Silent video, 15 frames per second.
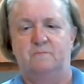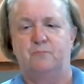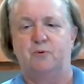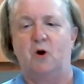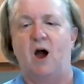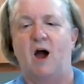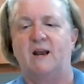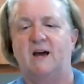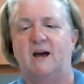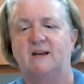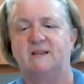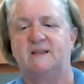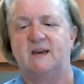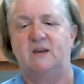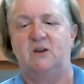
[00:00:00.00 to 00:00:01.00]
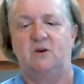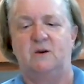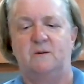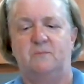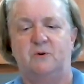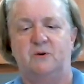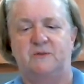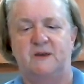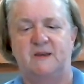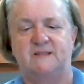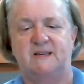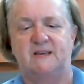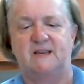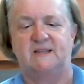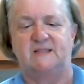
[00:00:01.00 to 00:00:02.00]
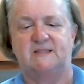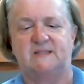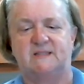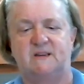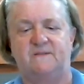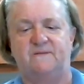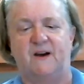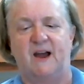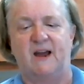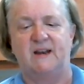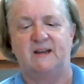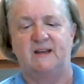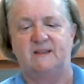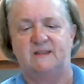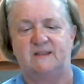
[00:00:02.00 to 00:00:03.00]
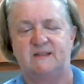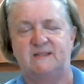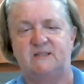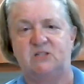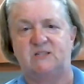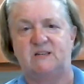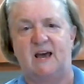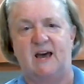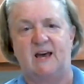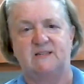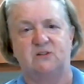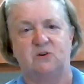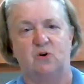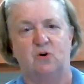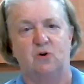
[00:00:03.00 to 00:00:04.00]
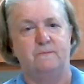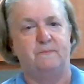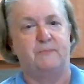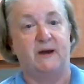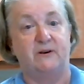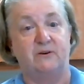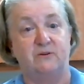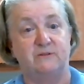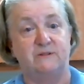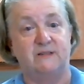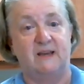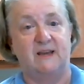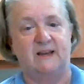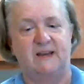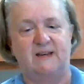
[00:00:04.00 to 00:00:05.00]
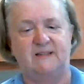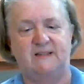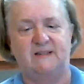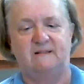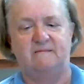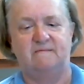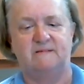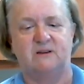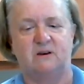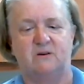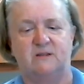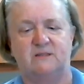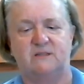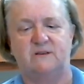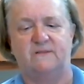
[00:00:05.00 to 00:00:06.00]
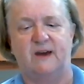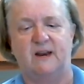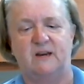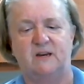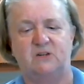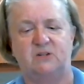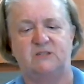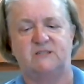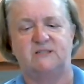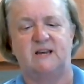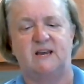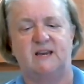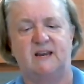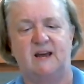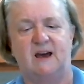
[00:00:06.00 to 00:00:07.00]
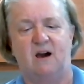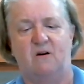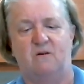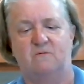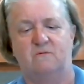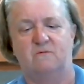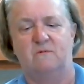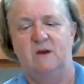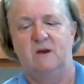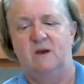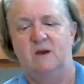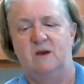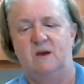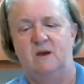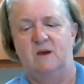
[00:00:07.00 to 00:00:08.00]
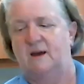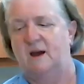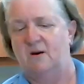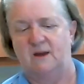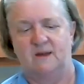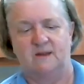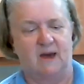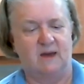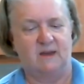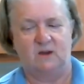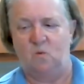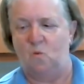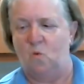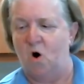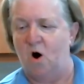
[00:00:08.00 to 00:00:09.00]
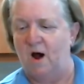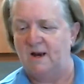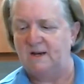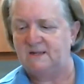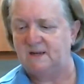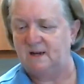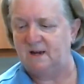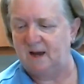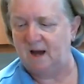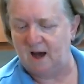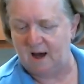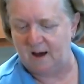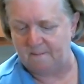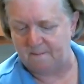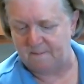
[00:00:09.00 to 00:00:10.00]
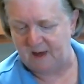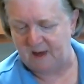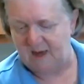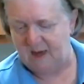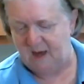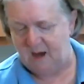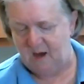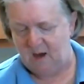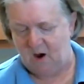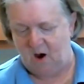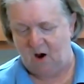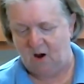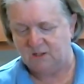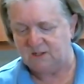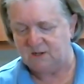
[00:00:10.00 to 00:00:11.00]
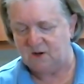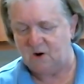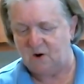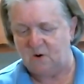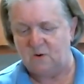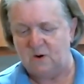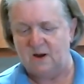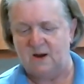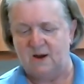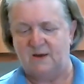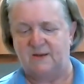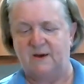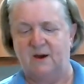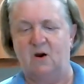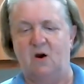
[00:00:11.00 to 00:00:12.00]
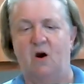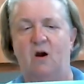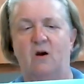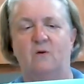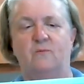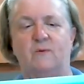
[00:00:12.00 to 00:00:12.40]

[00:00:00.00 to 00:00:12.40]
product that you can put things in. It's divided. This just has herb butters in it. So it's divided. You just take it out the area that you want. Also, there are